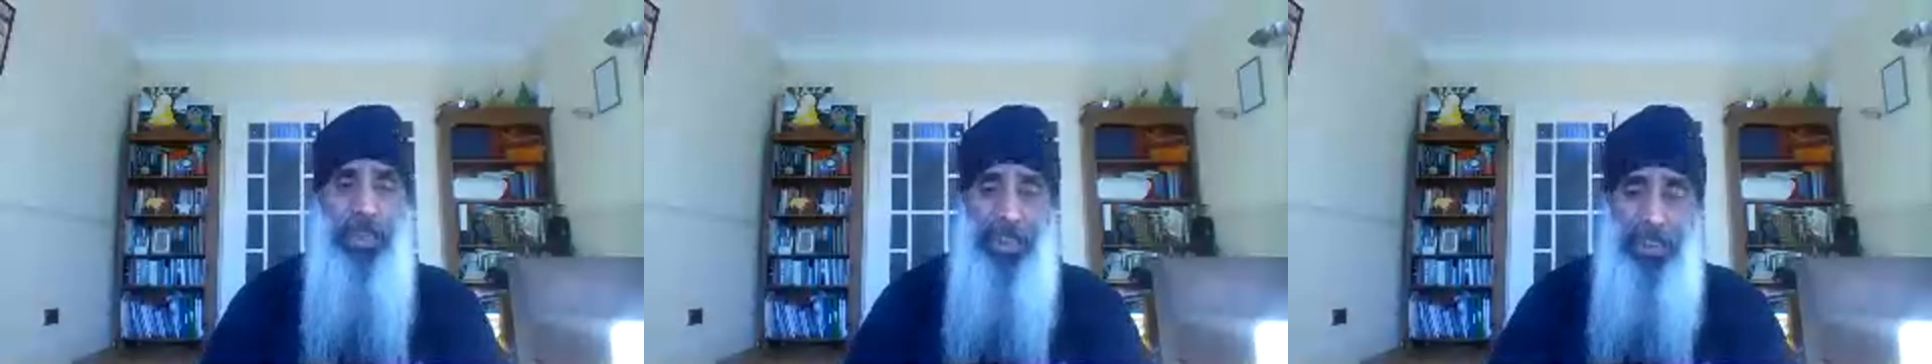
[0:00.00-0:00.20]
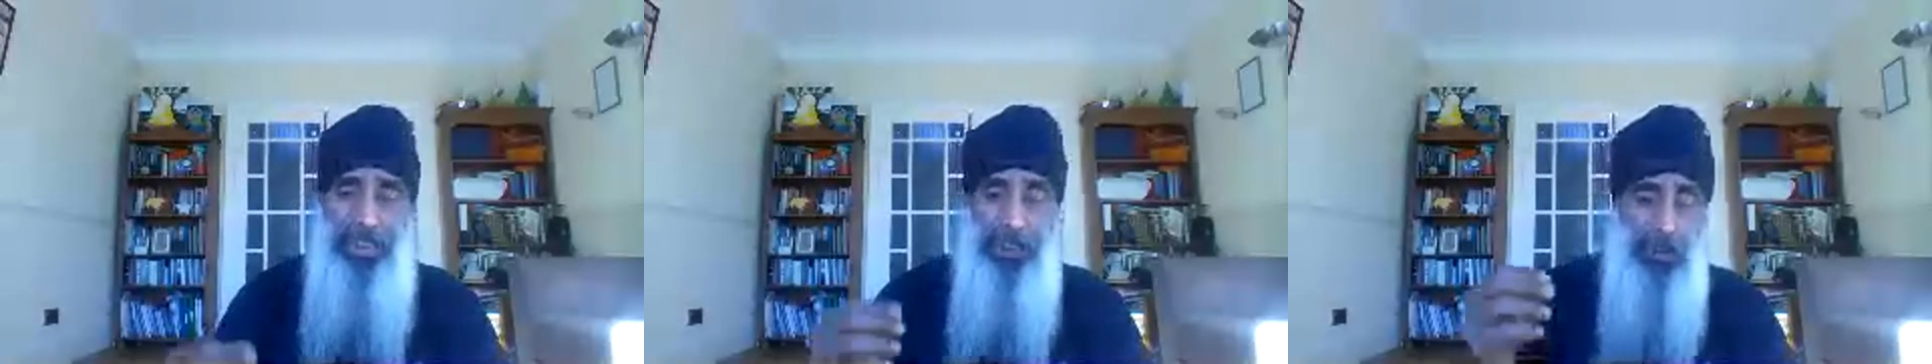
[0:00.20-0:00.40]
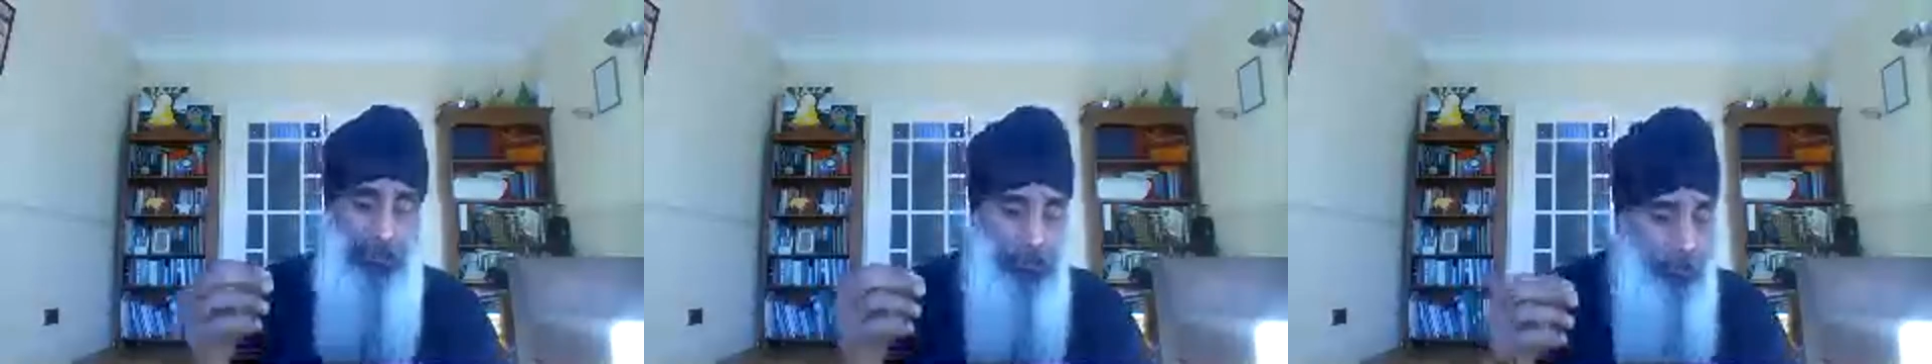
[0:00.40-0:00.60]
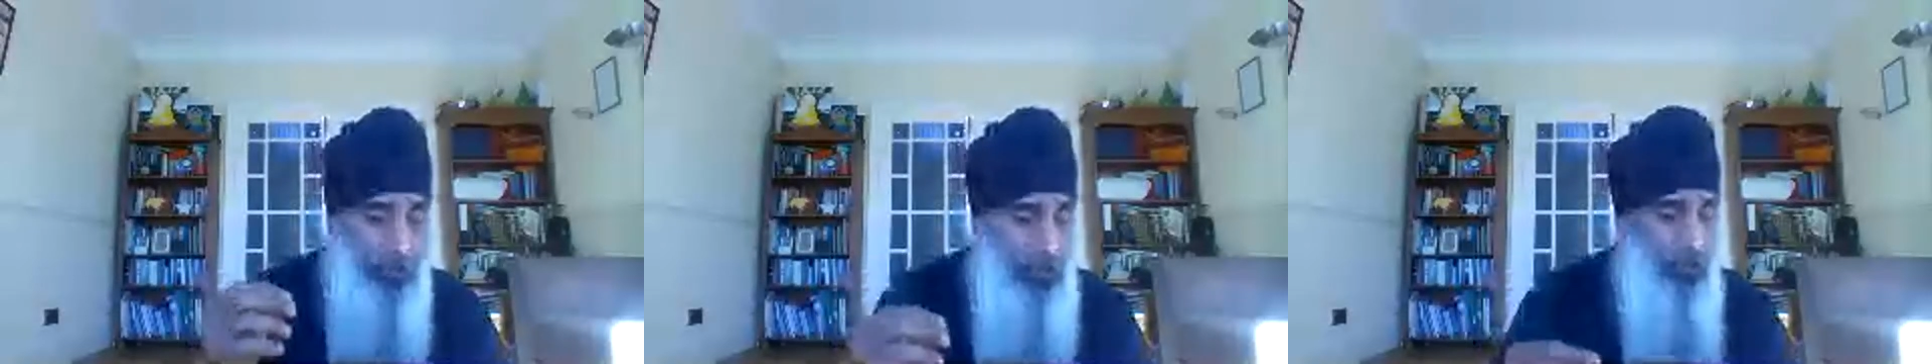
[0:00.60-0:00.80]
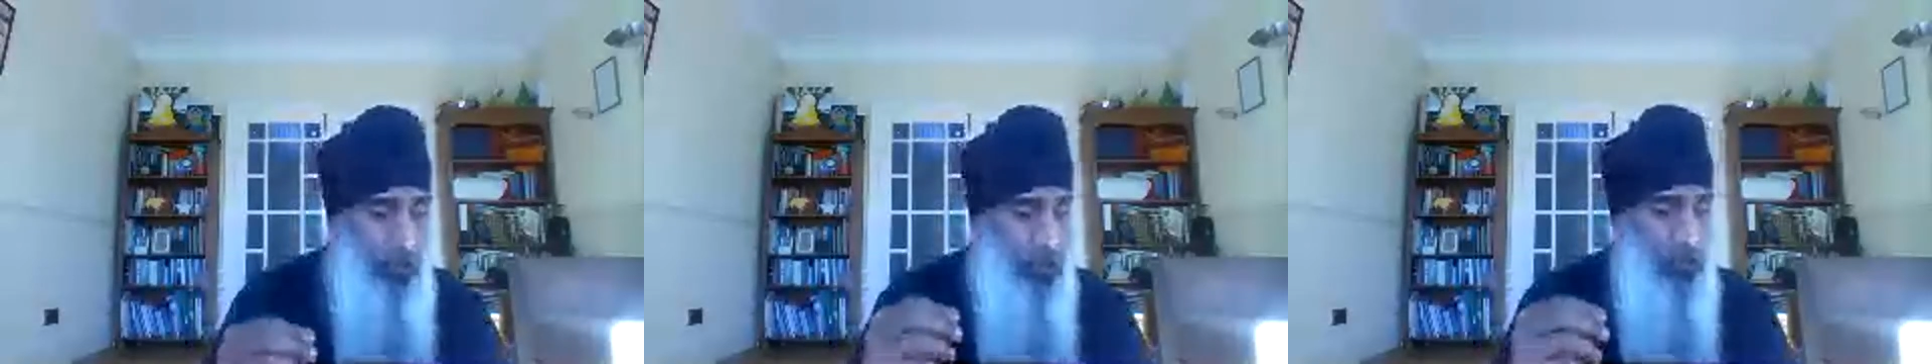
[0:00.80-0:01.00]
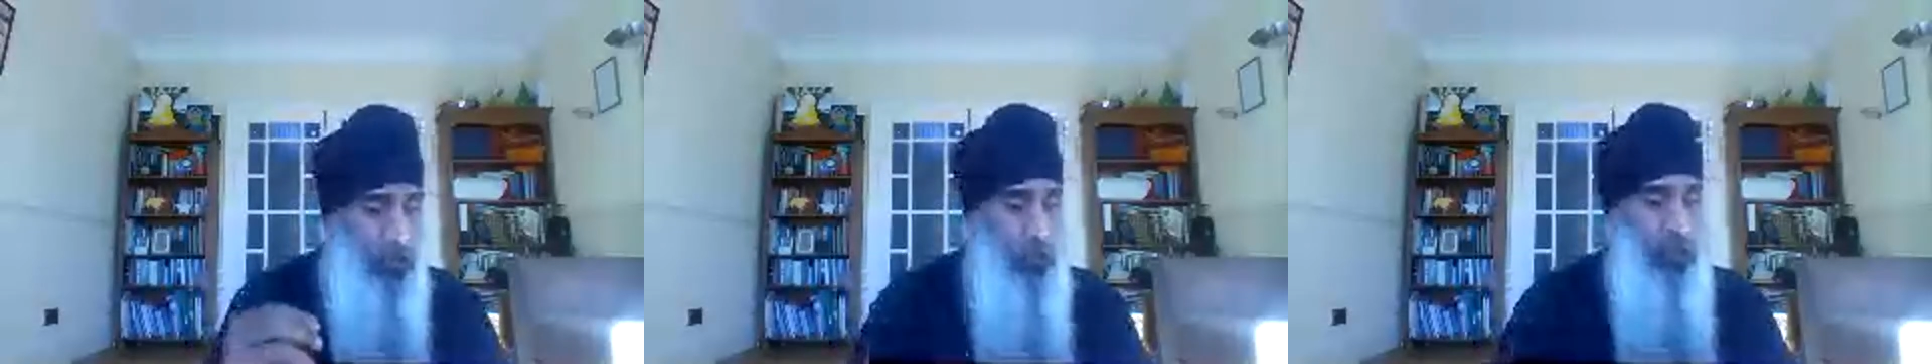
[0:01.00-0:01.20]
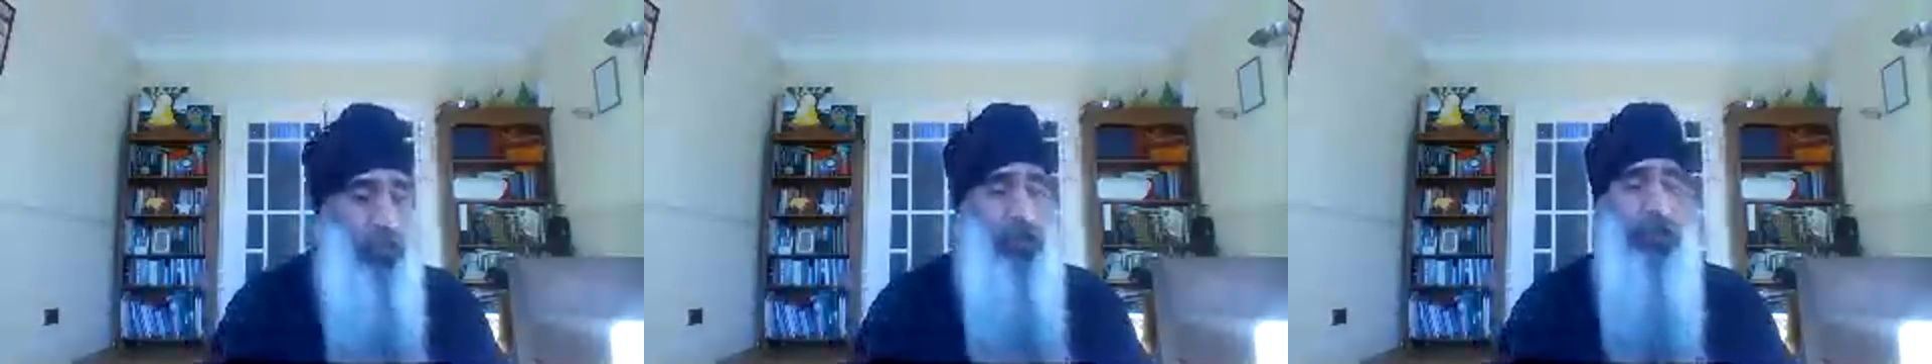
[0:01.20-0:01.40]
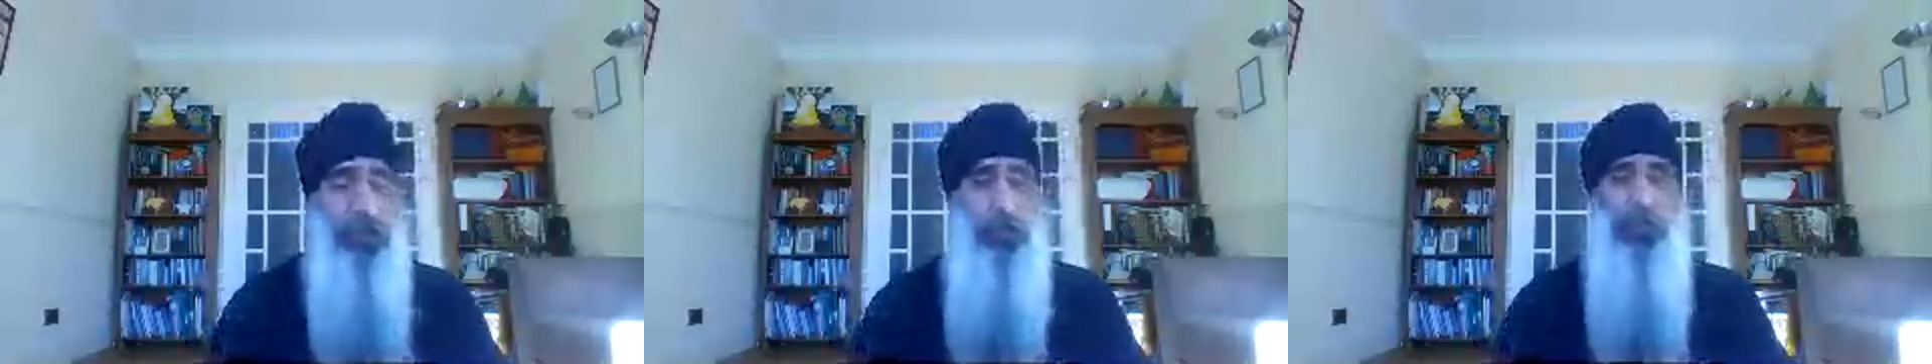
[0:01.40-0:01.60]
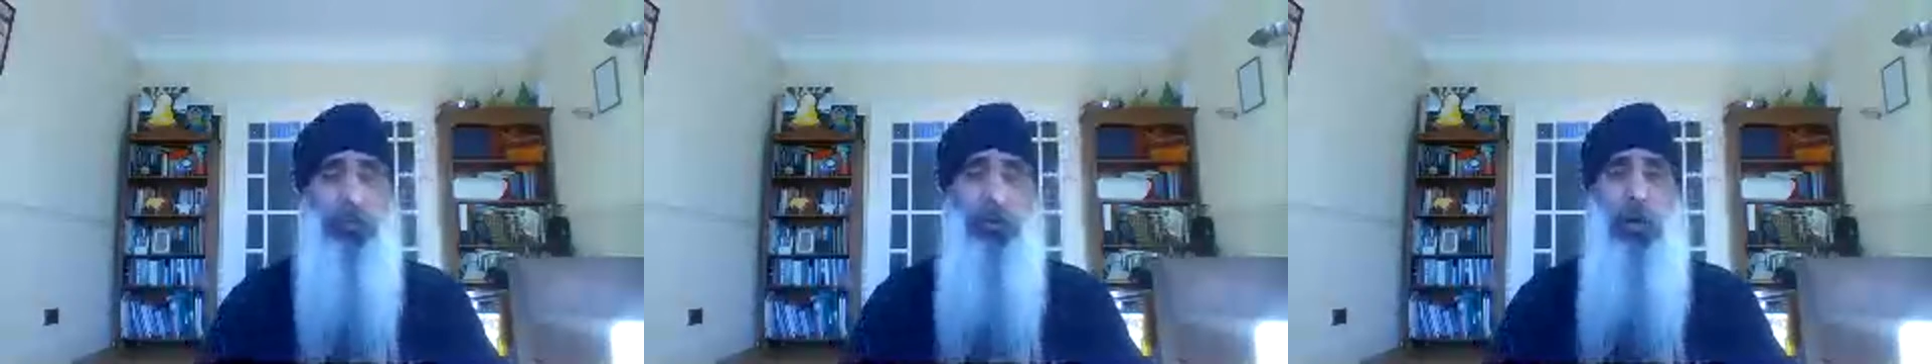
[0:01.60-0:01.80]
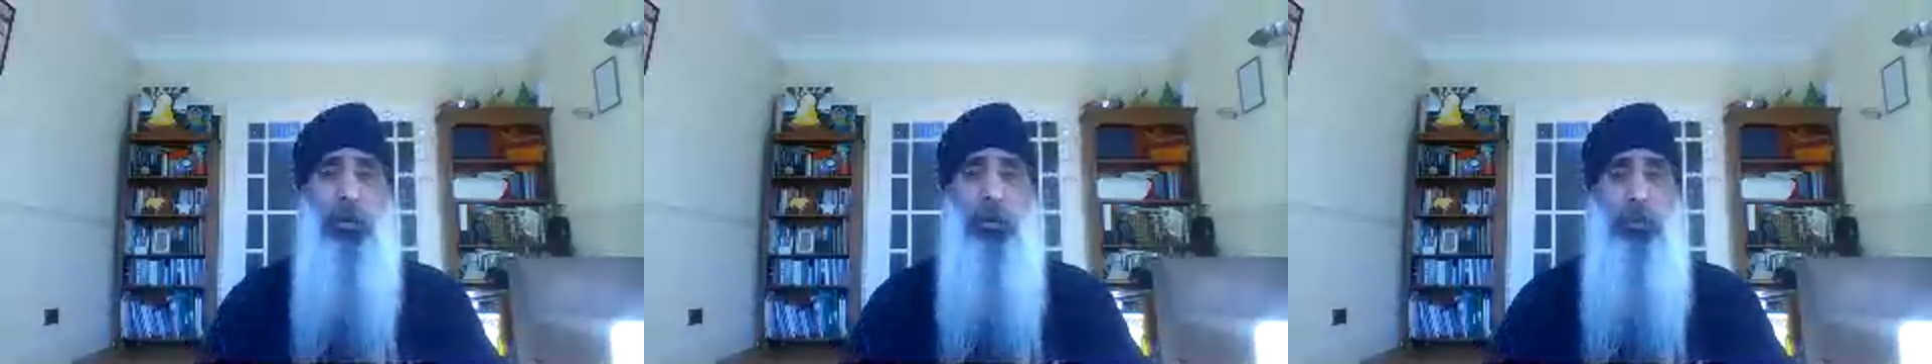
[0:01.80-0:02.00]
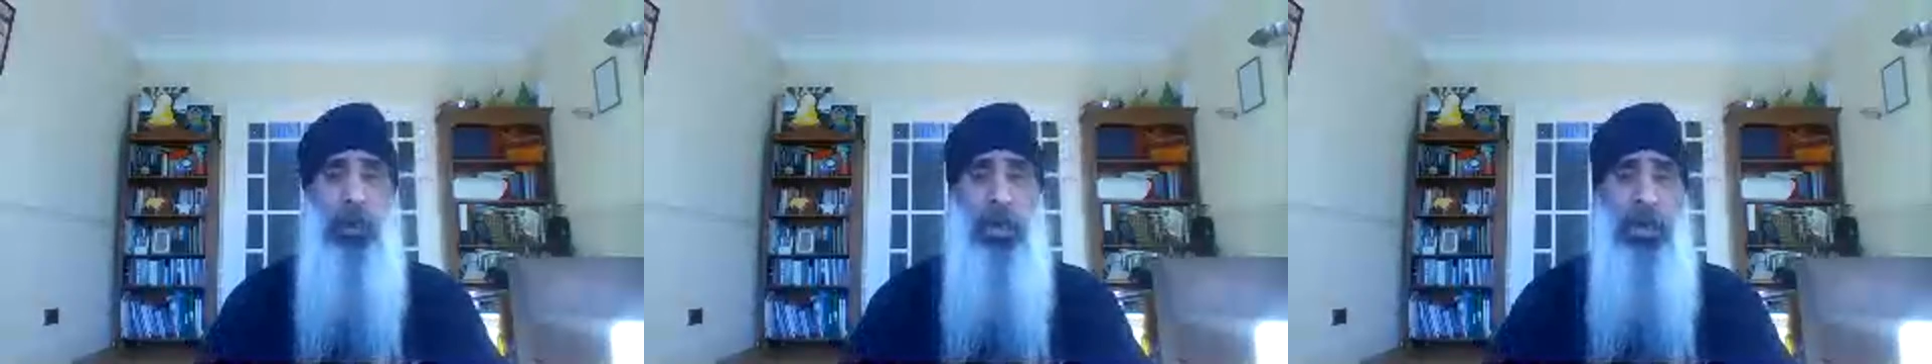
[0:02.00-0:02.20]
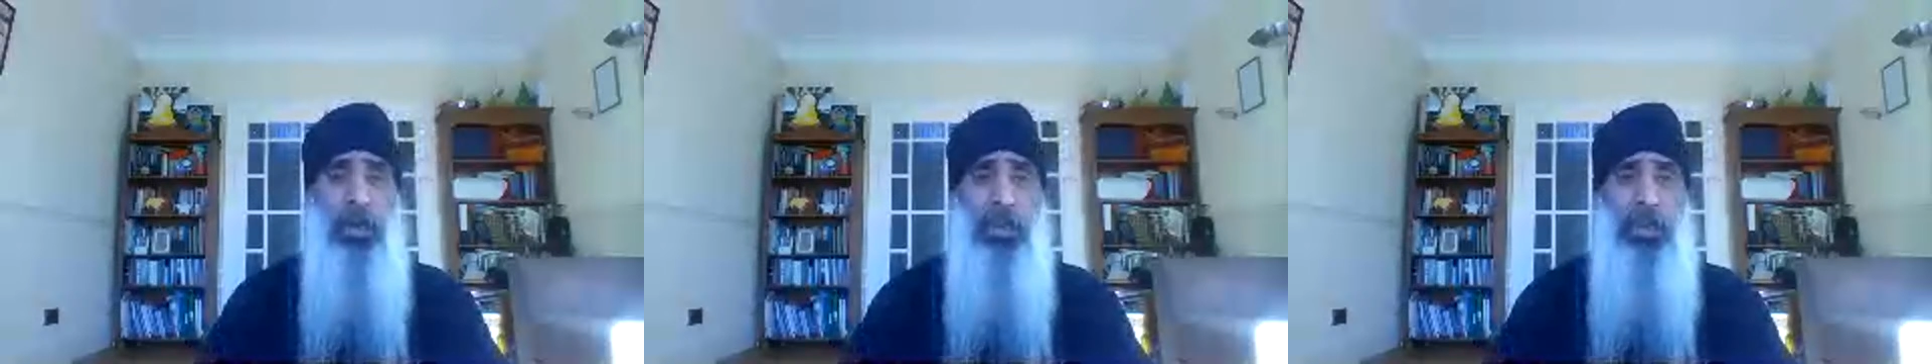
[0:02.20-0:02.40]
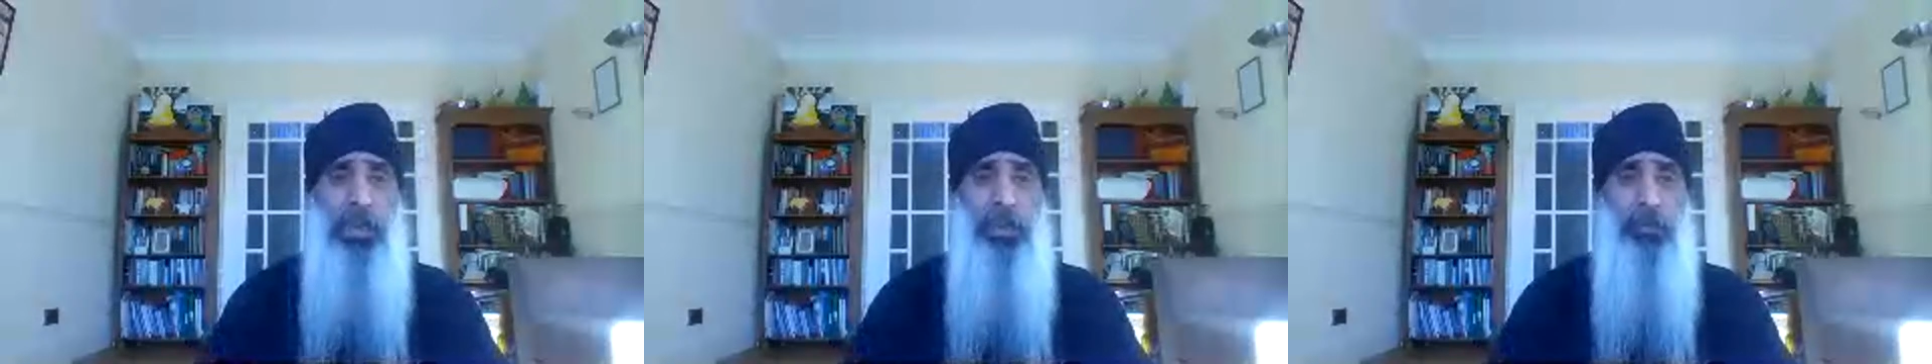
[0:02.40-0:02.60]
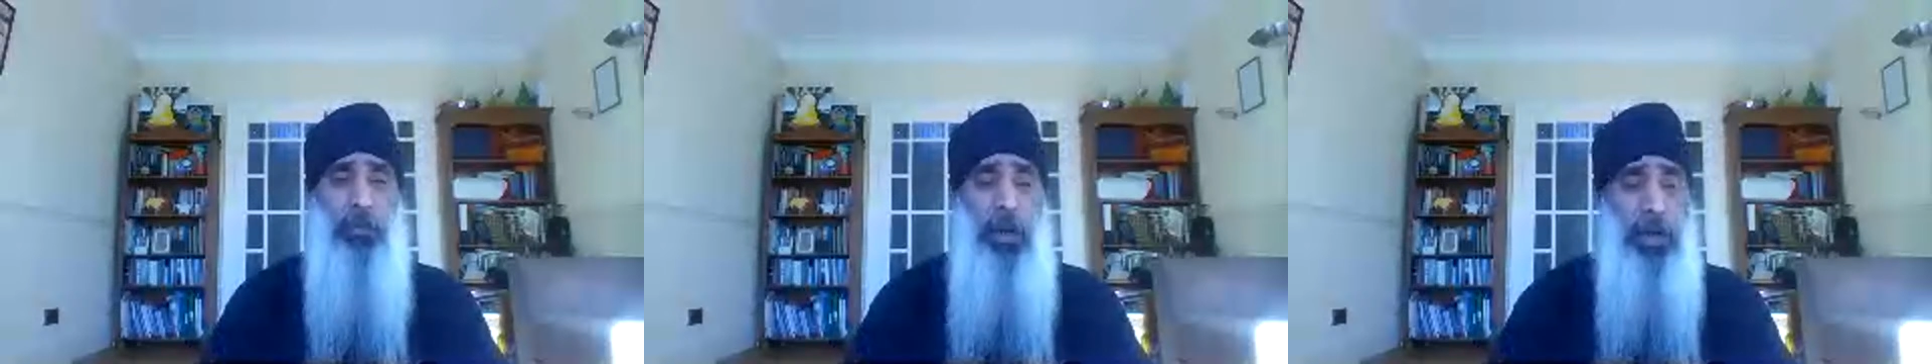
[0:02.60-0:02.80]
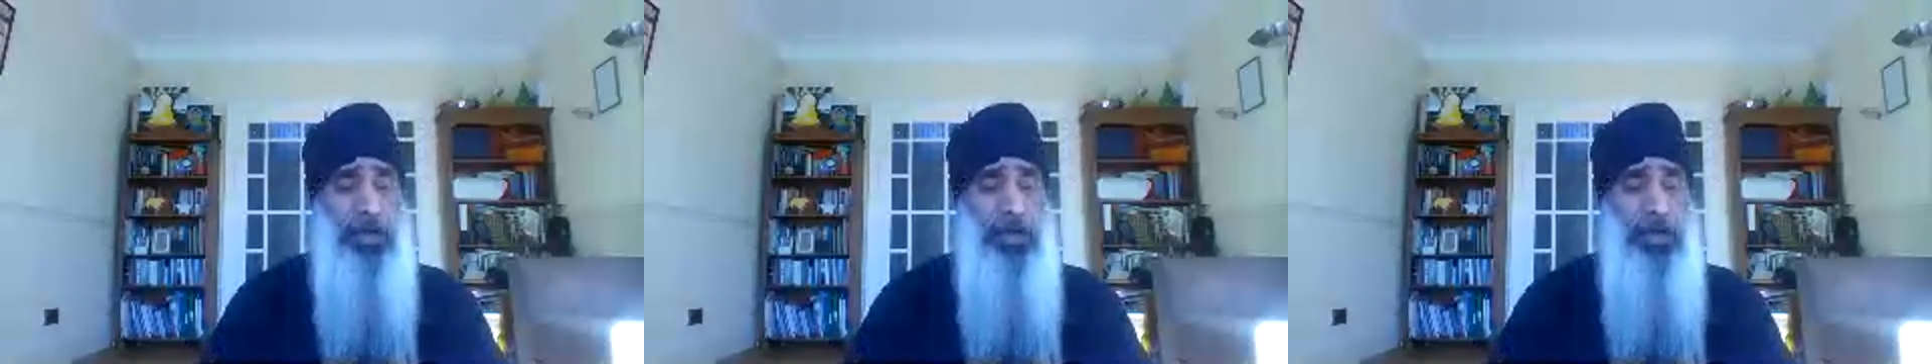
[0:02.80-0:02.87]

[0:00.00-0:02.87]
In the famous words of Bob Marley,